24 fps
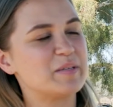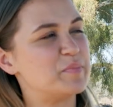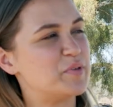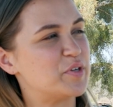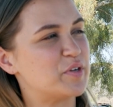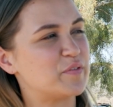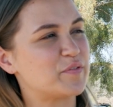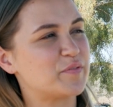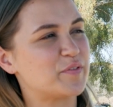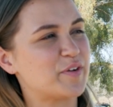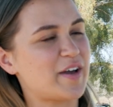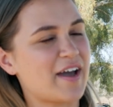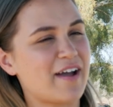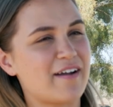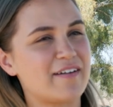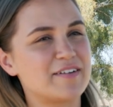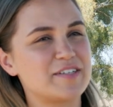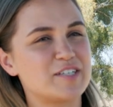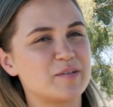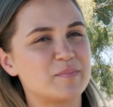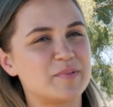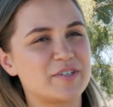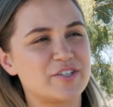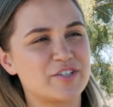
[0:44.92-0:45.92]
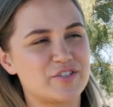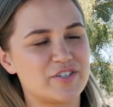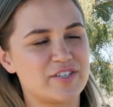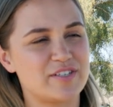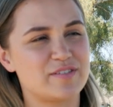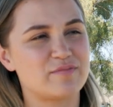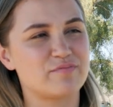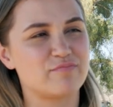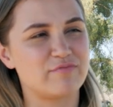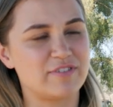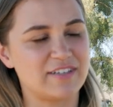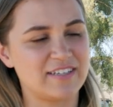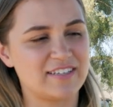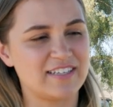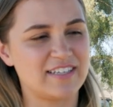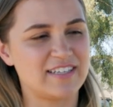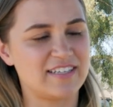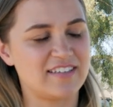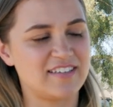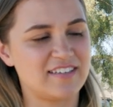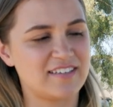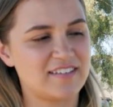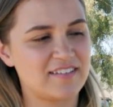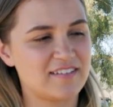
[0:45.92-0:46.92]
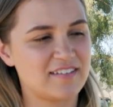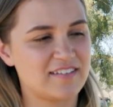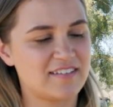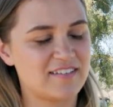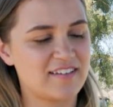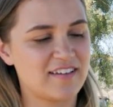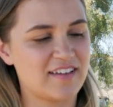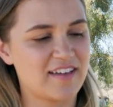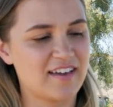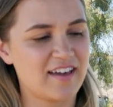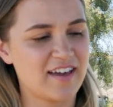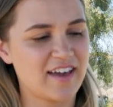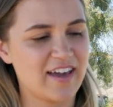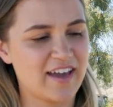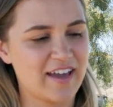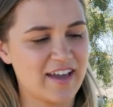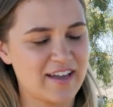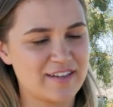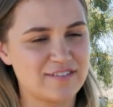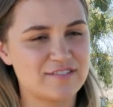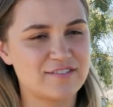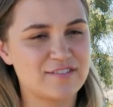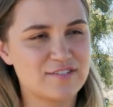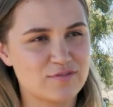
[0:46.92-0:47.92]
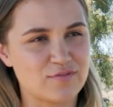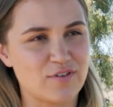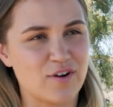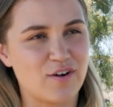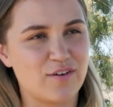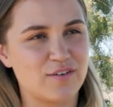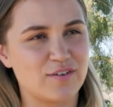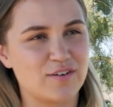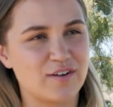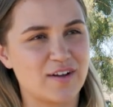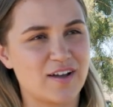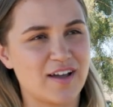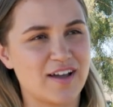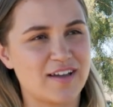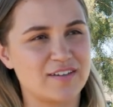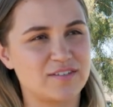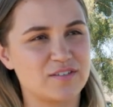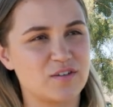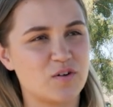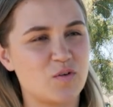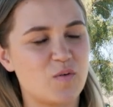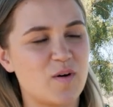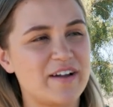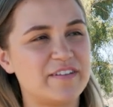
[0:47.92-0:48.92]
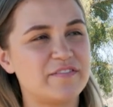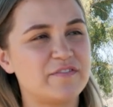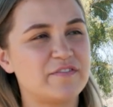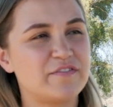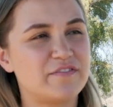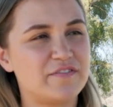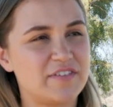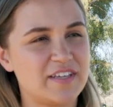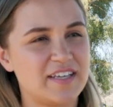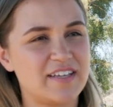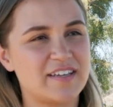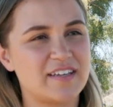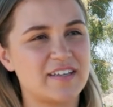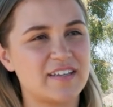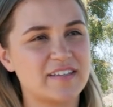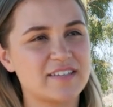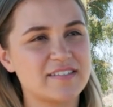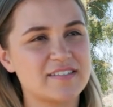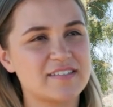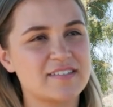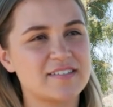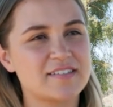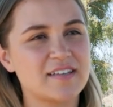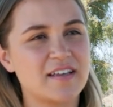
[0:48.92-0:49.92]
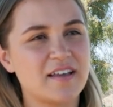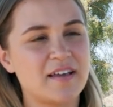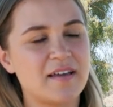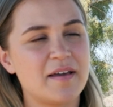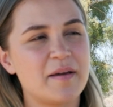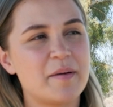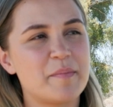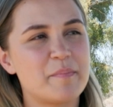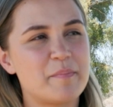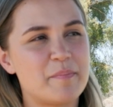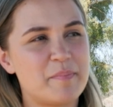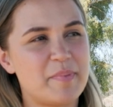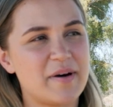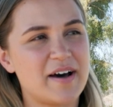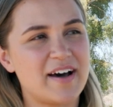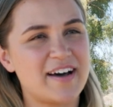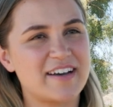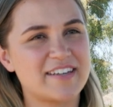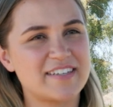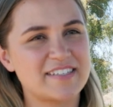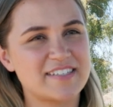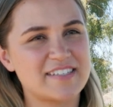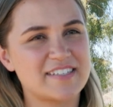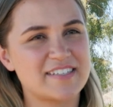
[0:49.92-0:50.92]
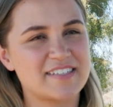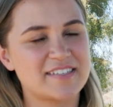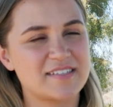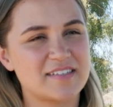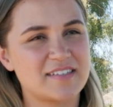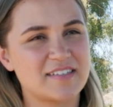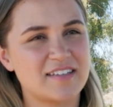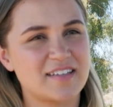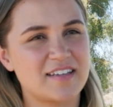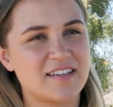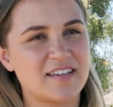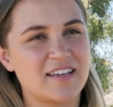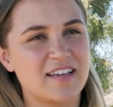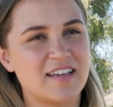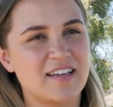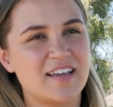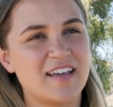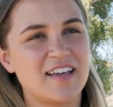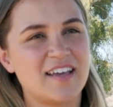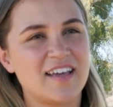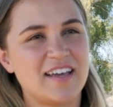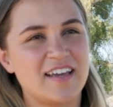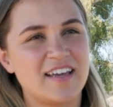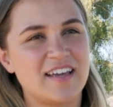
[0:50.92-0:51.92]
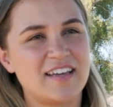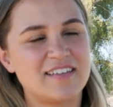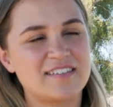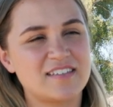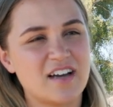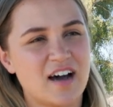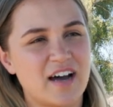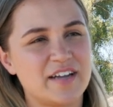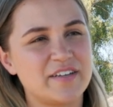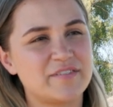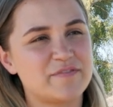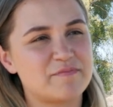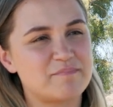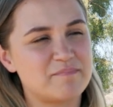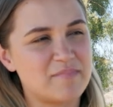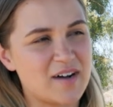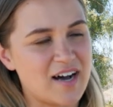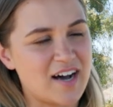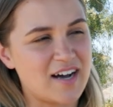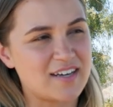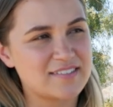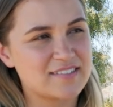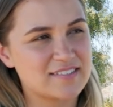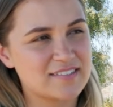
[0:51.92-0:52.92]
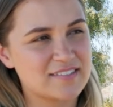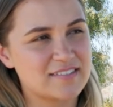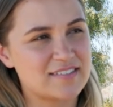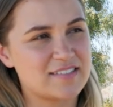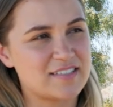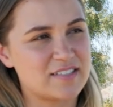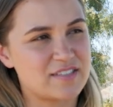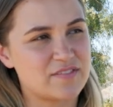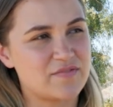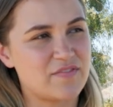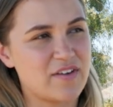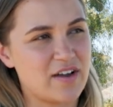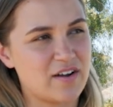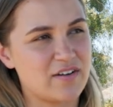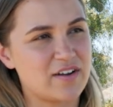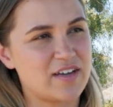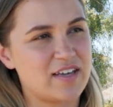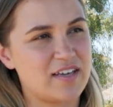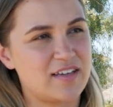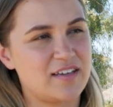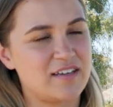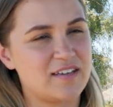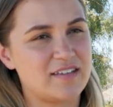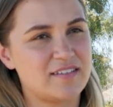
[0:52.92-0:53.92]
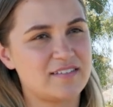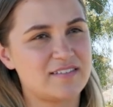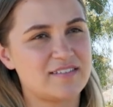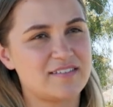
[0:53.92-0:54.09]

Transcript: beautiful character because she's really headstrong and quite fierce, but it kind of masks this very